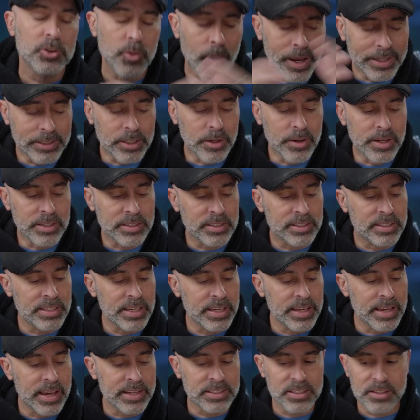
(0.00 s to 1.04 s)
So as you can
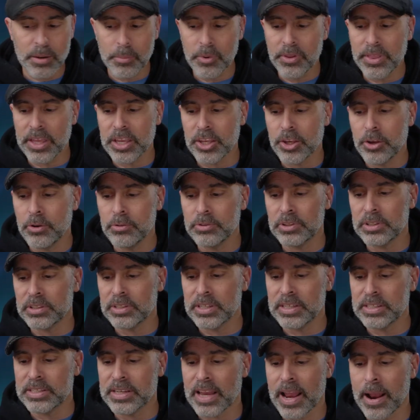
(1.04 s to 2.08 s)
see, as someone that uses
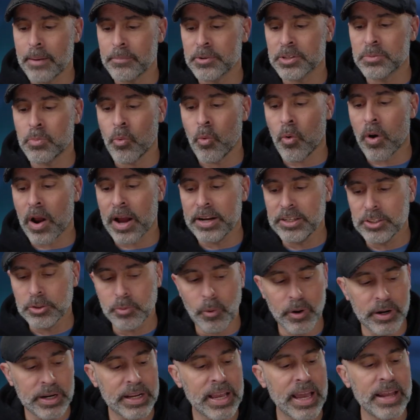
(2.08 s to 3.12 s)
these cameras more, I just
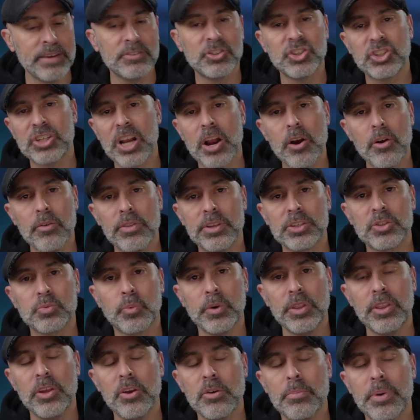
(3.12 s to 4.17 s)
wanted to kind of share this
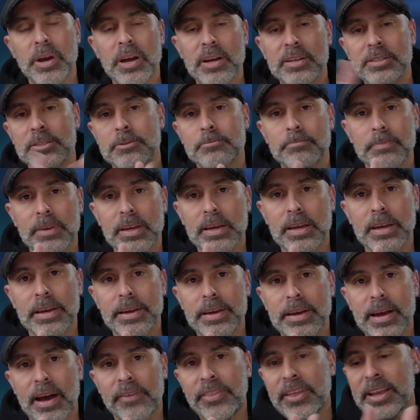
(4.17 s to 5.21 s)
with you because
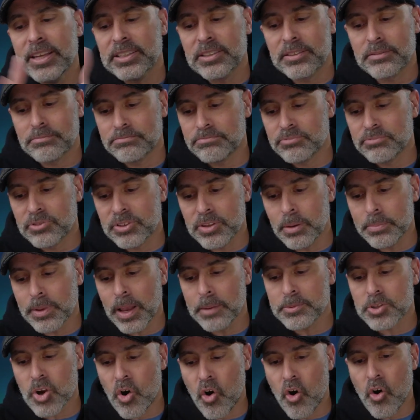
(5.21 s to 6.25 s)
I think it's
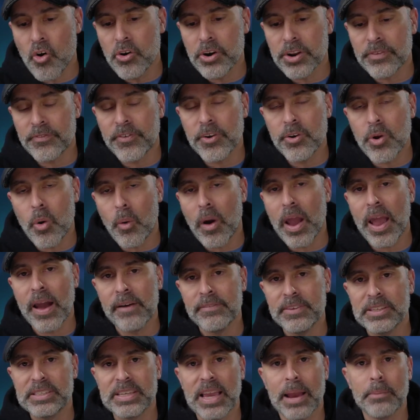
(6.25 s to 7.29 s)
sometimes hard if you don't have
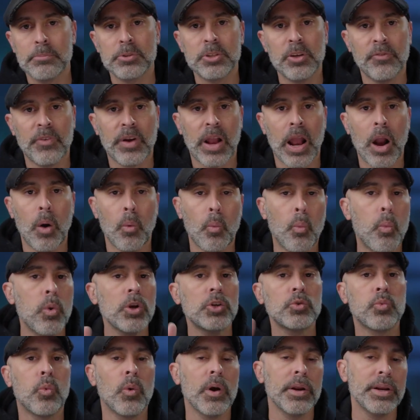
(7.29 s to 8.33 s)
these cameras to figure out
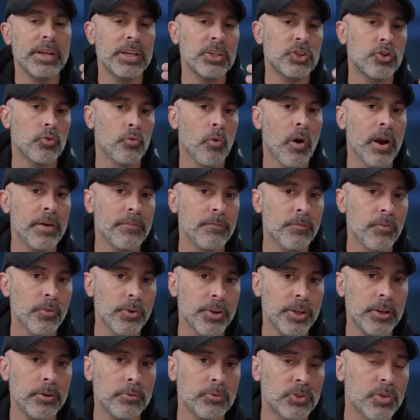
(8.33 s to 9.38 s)
which one is right for
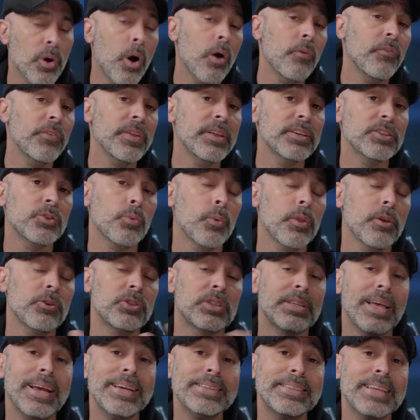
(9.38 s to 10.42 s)
you. So hopefully this is one of
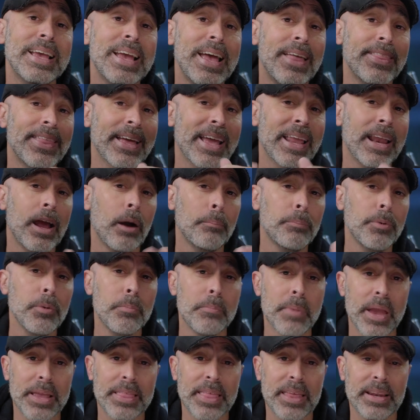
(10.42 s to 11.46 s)
those things that can help you
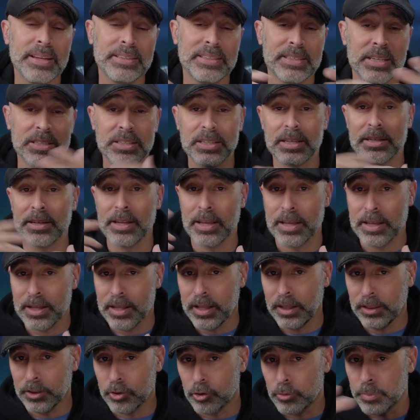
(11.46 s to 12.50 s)
make that decision
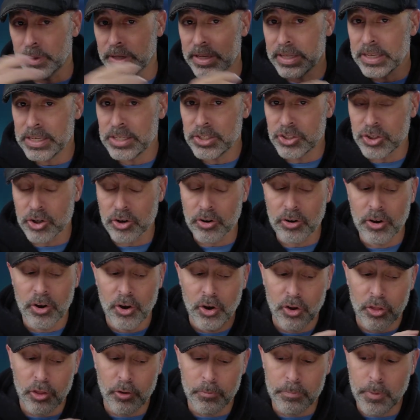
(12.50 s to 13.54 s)
a little bit easier.
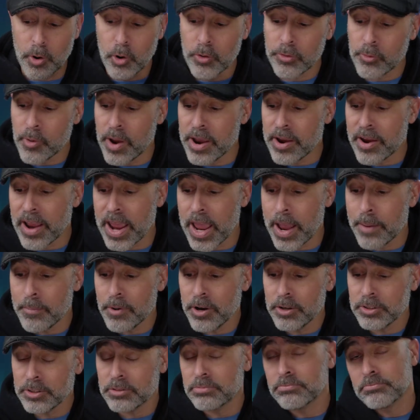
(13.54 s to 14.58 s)
They're both great
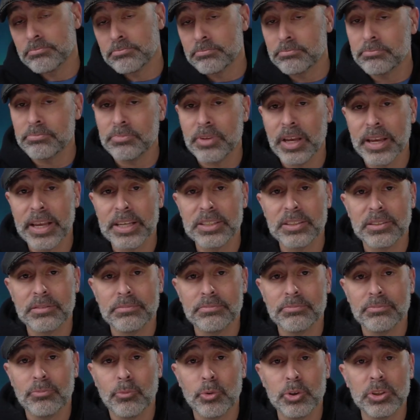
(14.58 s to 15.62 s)
cameras. I guess
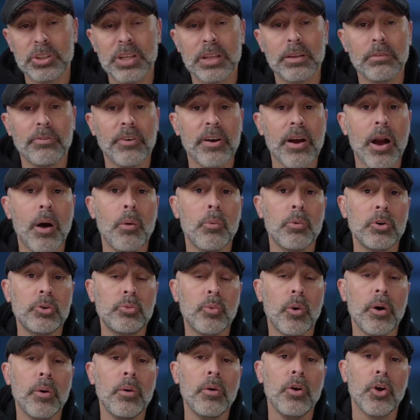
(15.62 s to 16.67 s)
we'll just have to figure out which
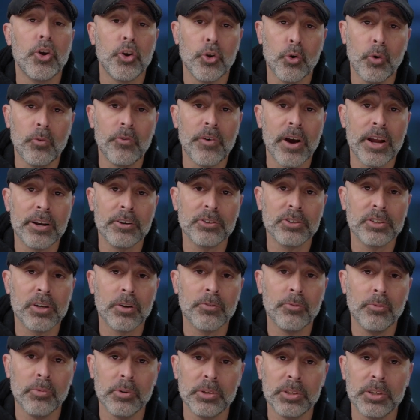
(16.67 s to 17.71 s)
one you'll find
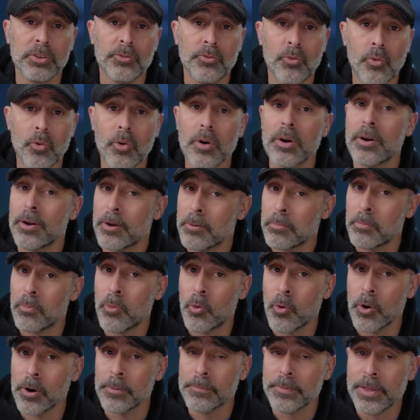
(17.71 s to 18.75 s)
yourself reaching for
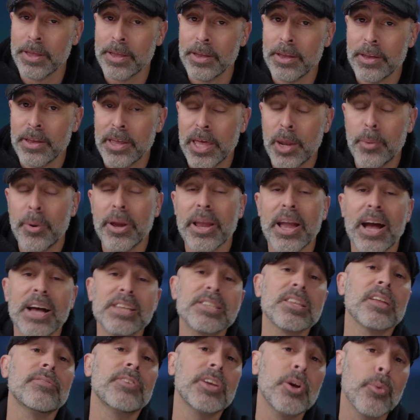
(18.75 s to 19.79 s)
more. Anyway,
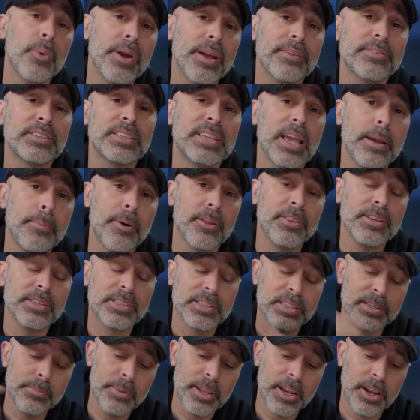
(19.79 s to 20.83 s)
guys, I'd love to hear what you have to say about
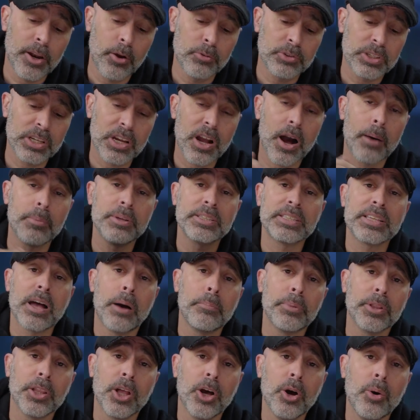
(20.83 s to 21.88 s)
this. Leave me any notes and comments
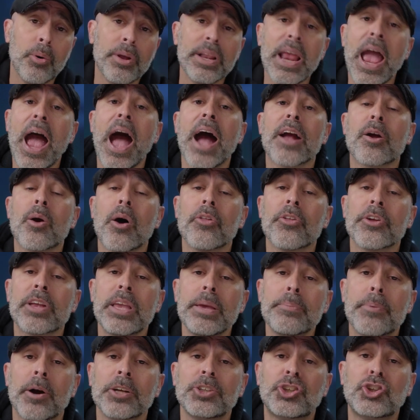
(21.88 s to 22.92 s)
down below. And yeah, I'd rather
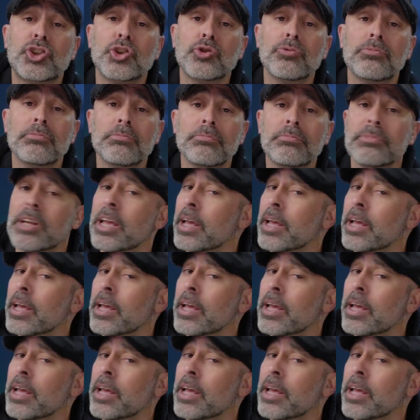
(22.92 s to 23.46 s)
keep on shooting.